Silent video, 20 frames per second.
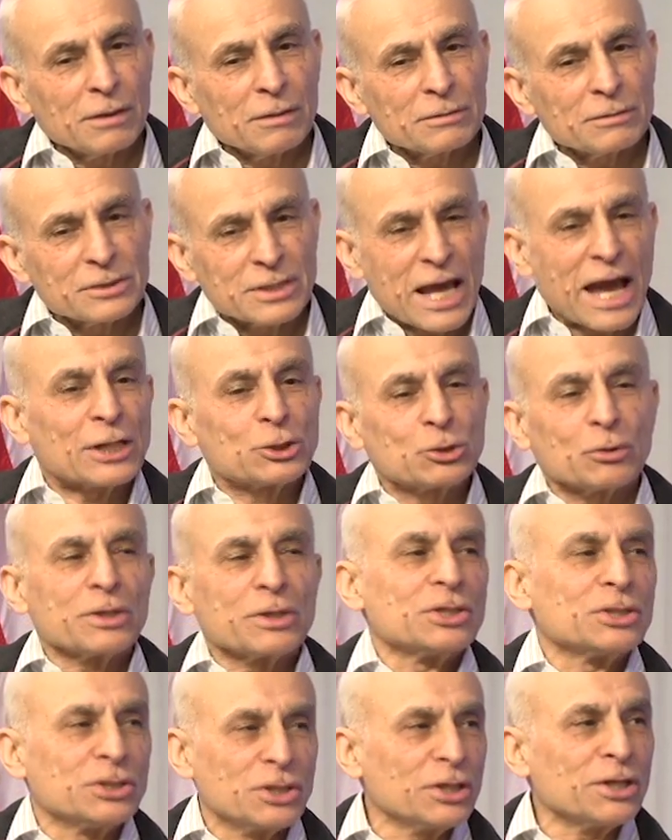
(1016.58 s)

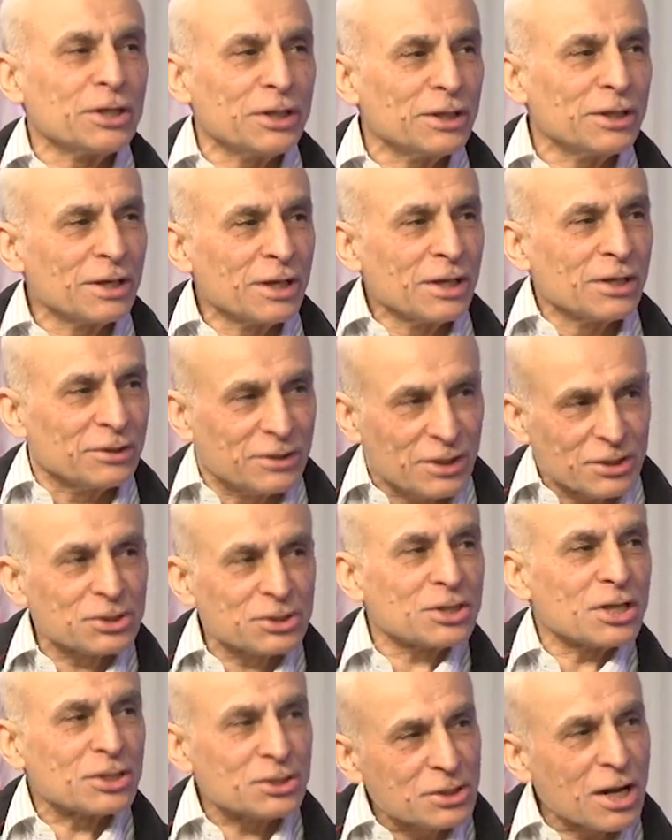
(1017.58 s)
sanctuary city, this
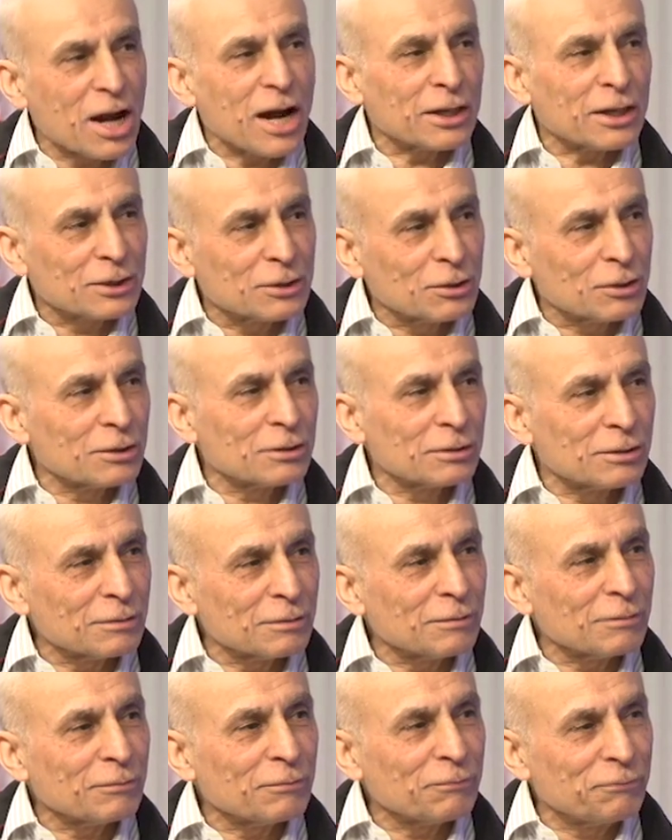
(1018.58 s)
does not
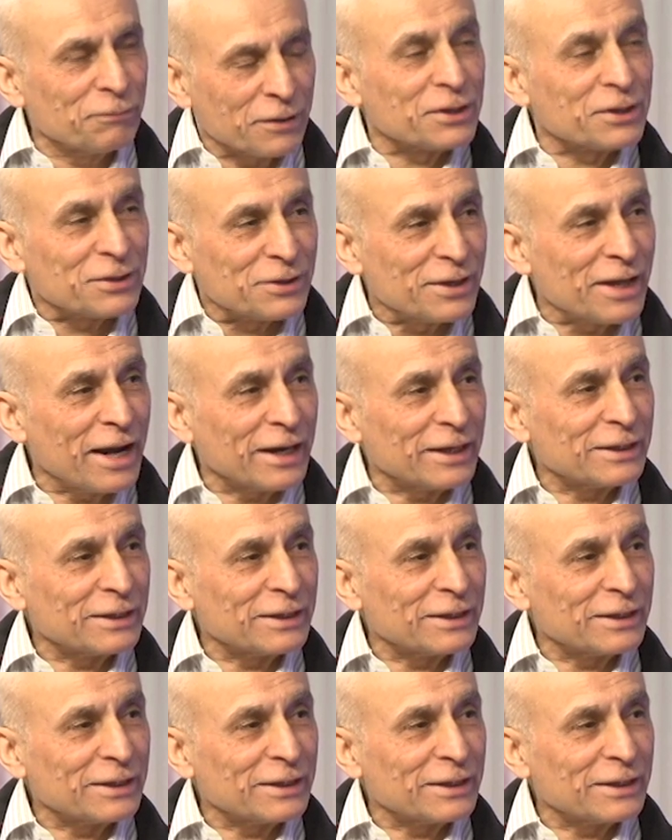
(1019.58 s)
fit in that.